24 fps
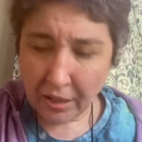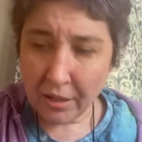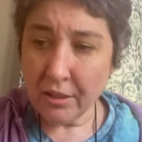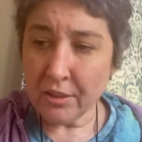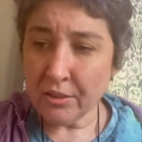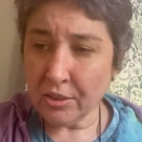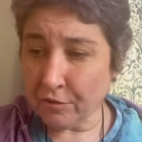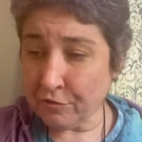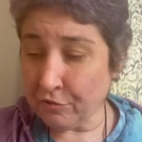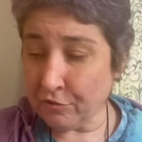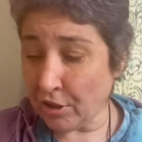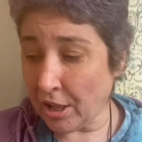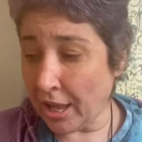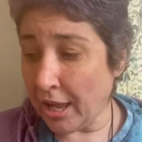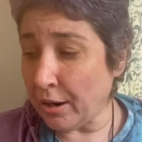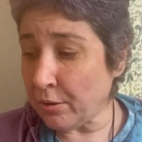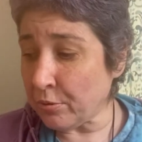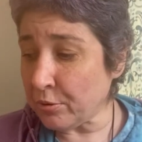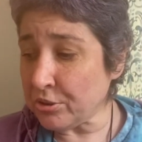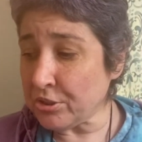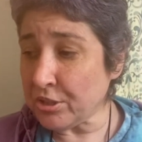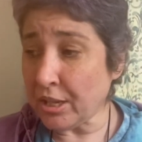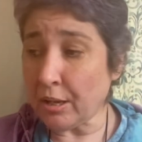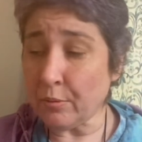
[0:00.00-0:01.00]
the
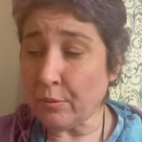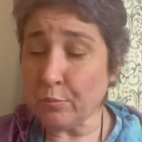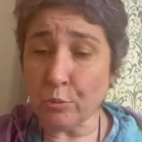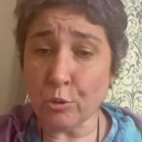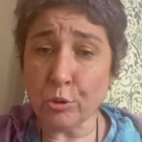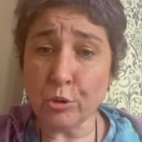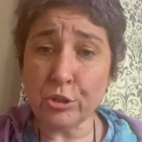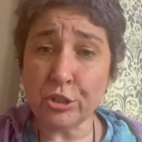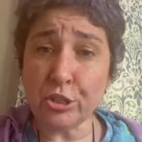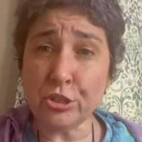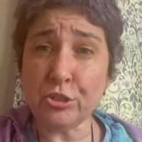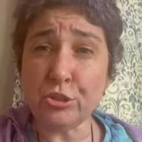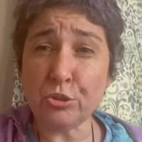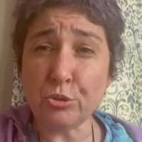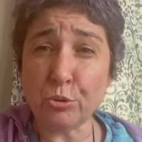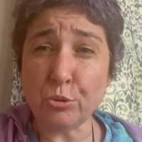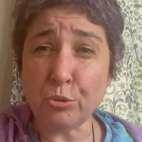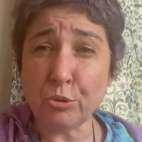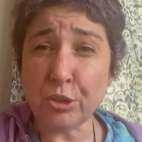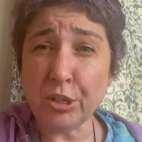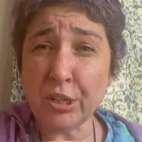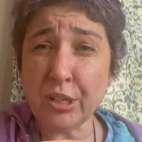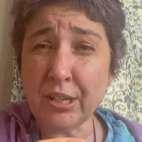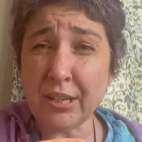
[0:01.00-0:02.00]
flowers get more
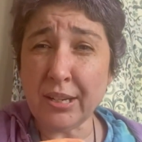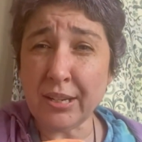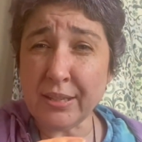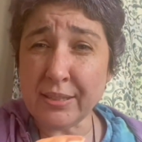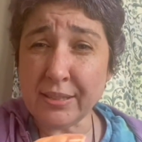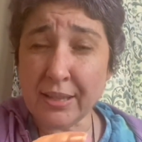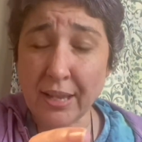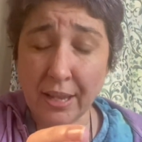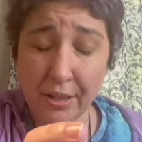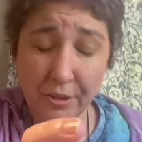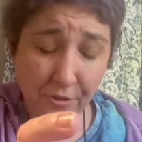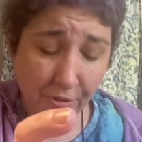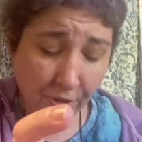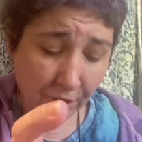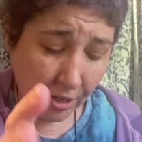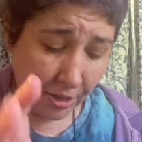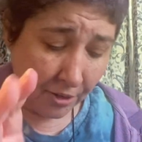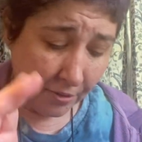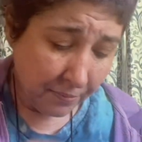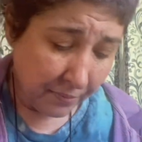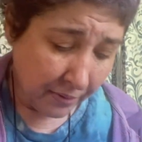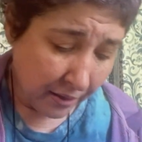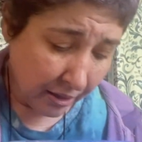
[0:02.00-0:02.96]
distorted, etc.